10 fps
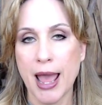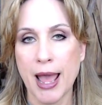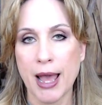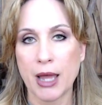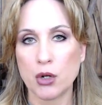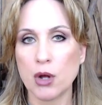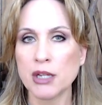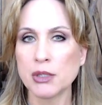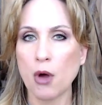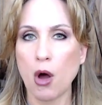And you
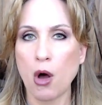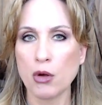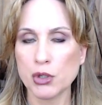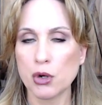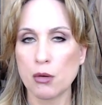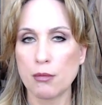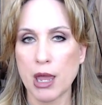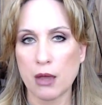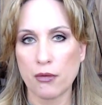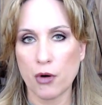guys also
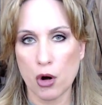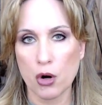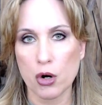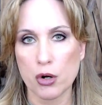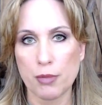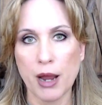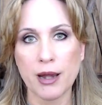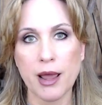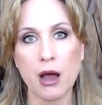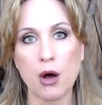may have heard by
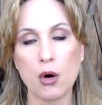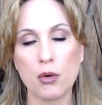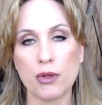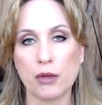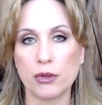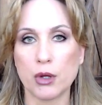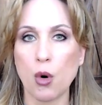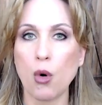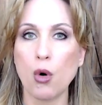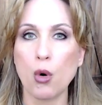now that the
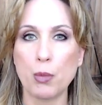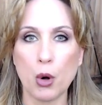whole